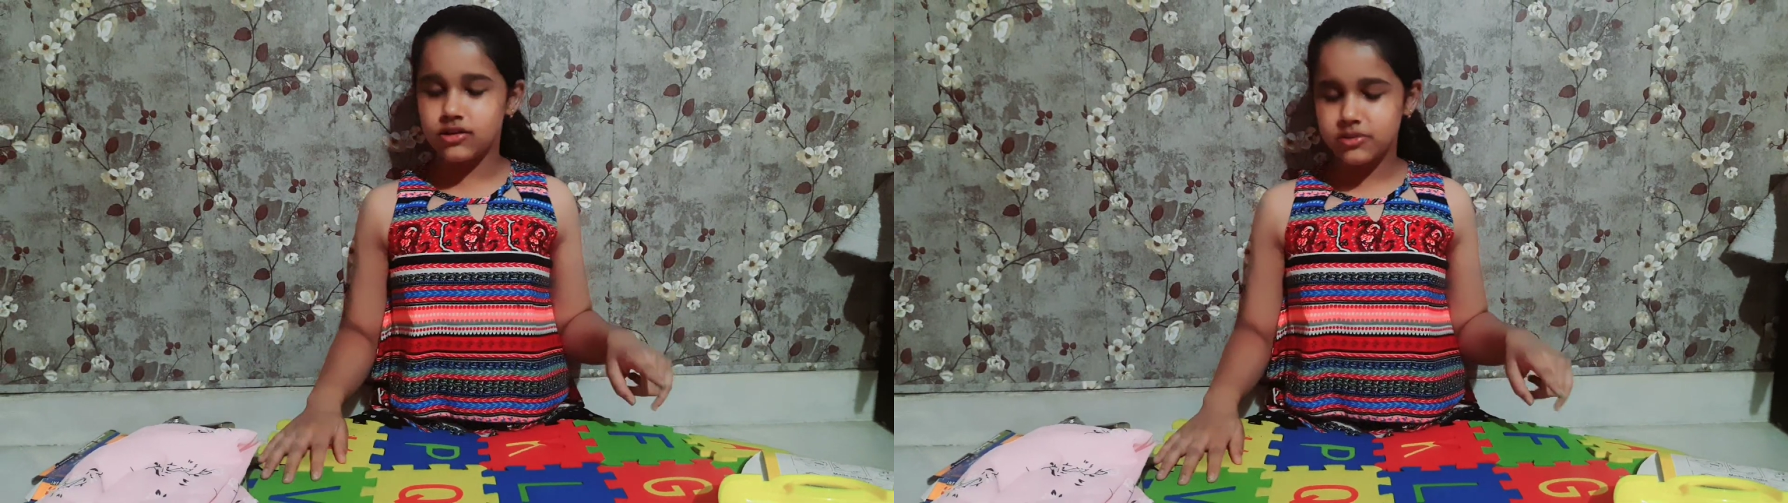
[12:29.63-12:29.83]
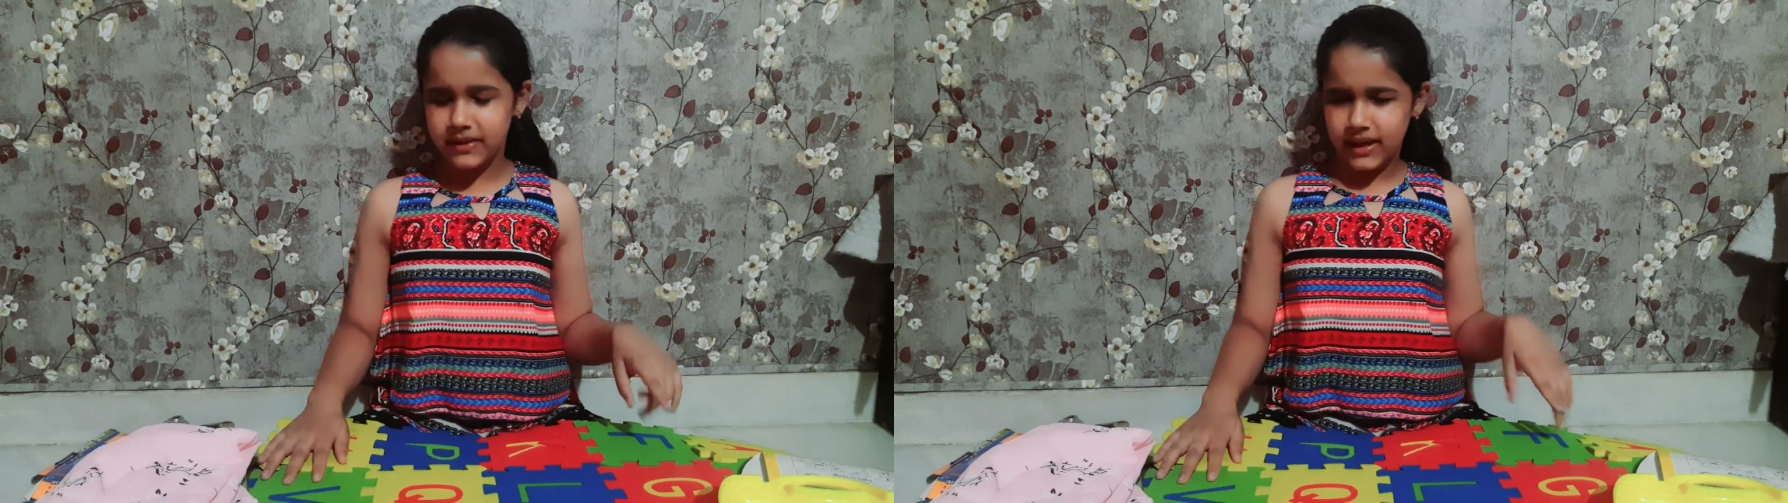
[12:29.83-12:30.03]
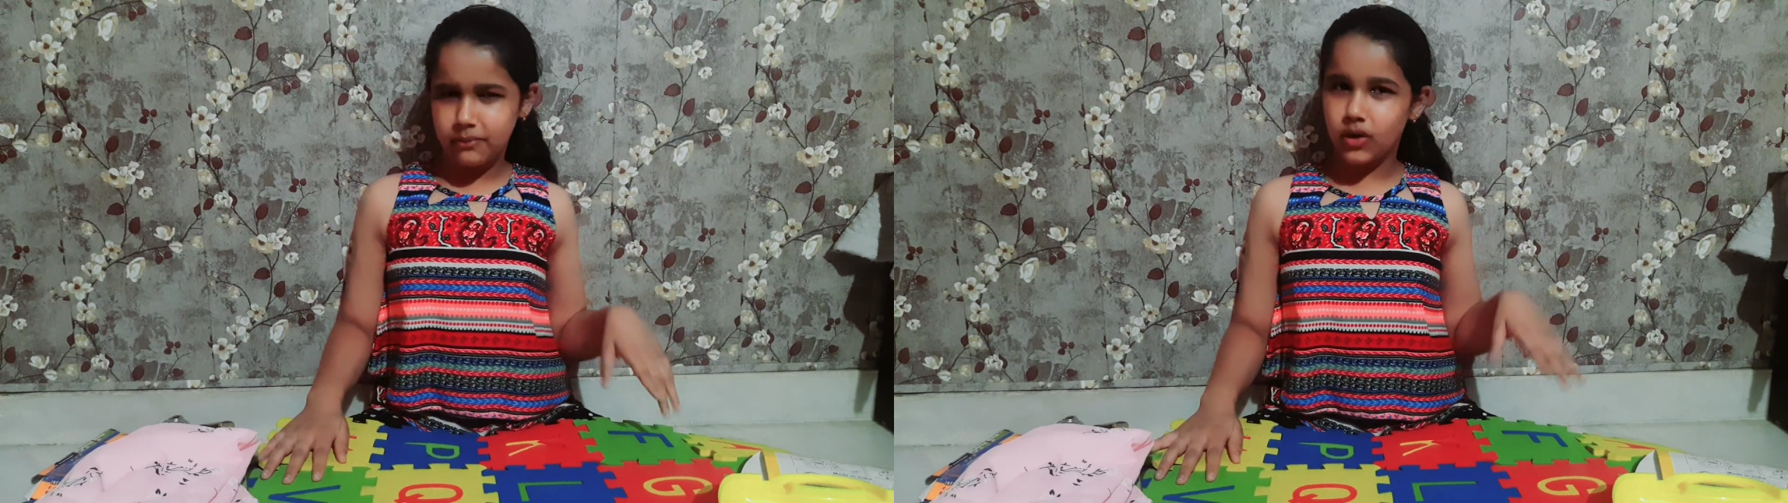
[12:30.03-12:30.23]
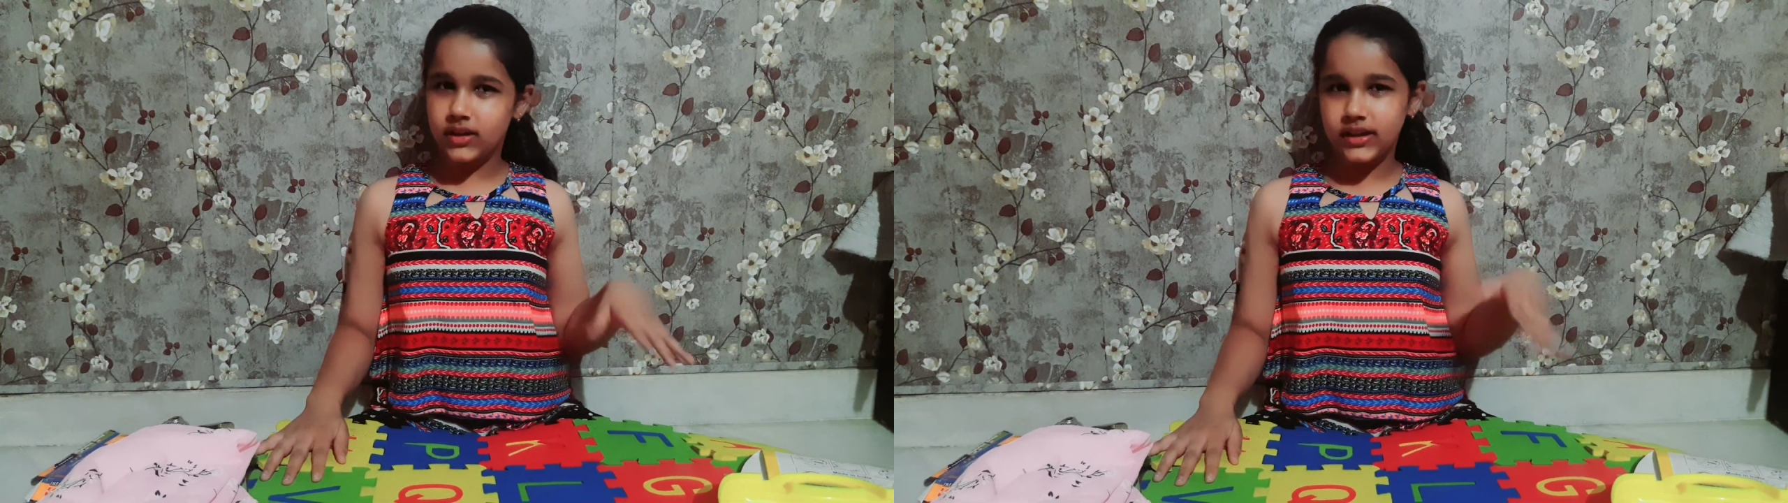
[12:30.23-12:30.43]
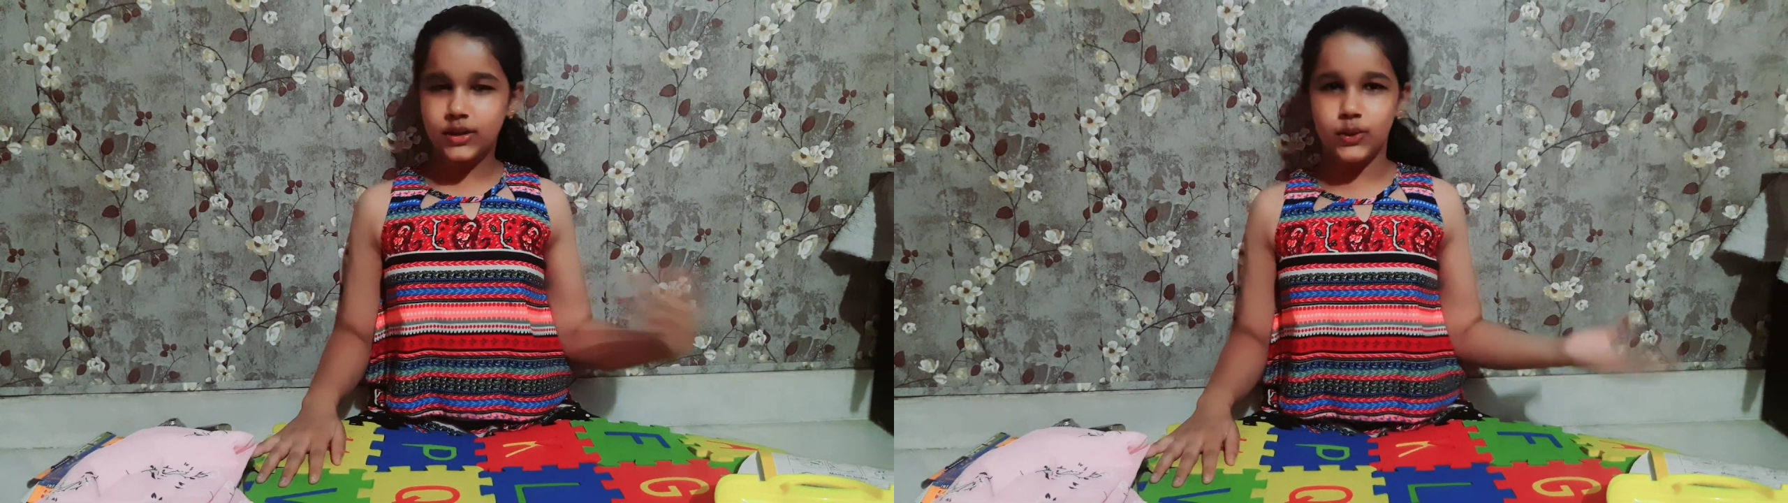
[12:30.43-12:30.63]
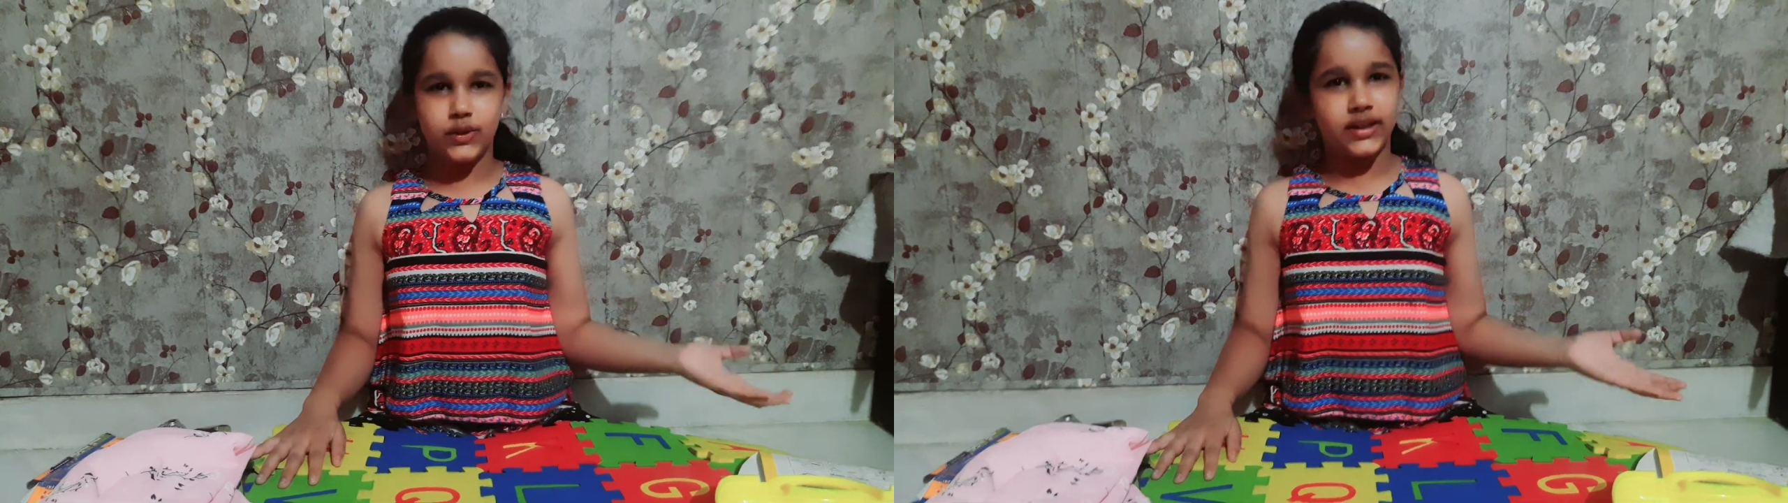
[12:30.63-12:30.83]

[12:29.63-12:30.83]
but I'm not including